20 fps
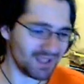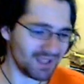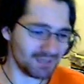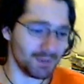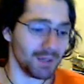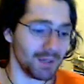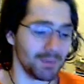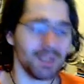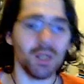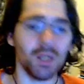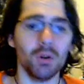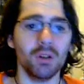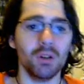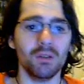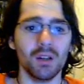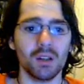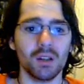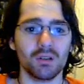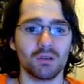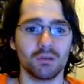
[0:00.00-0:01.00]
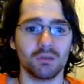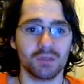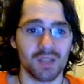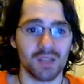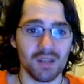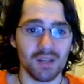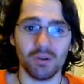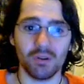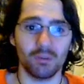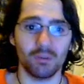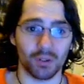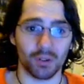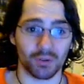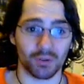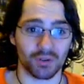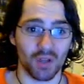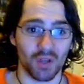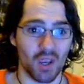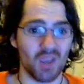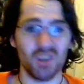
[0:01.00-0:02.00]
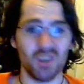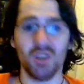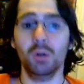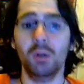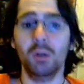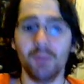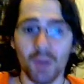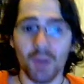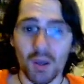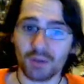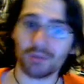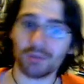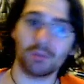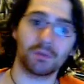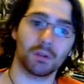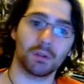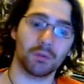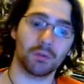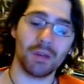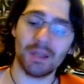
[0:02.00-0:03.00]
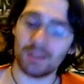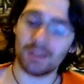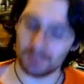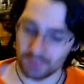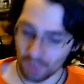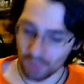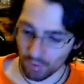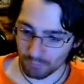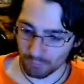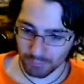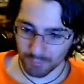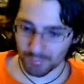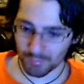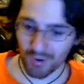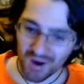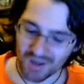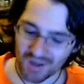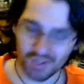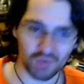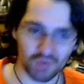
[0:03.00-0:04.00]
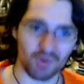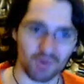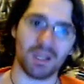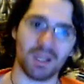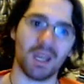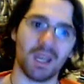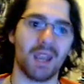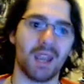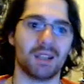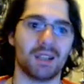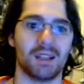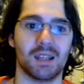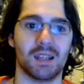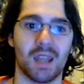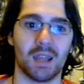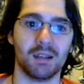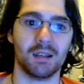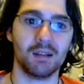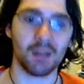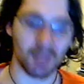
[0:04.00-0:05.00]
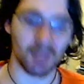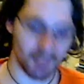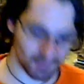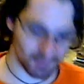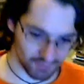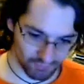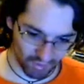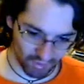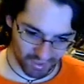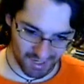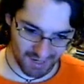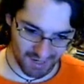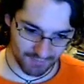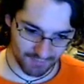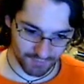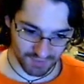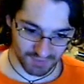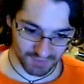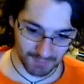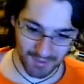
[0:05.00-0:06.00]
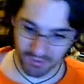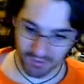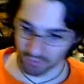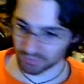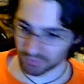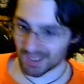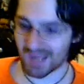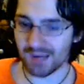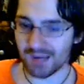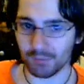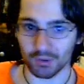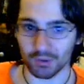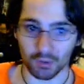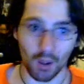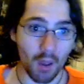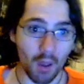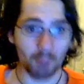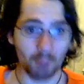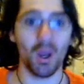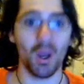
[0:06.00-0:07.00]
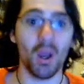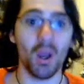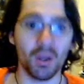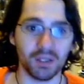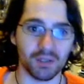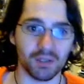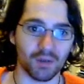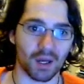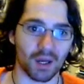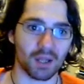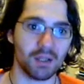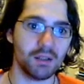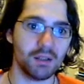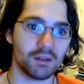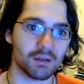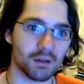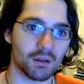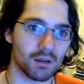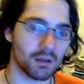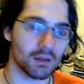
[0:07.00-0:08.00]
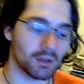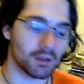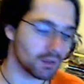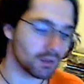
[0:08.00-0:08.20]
It's meant to be universal serial bus. Universal for a reason, not proprietary connecting end, so you've got to have a special cable per device.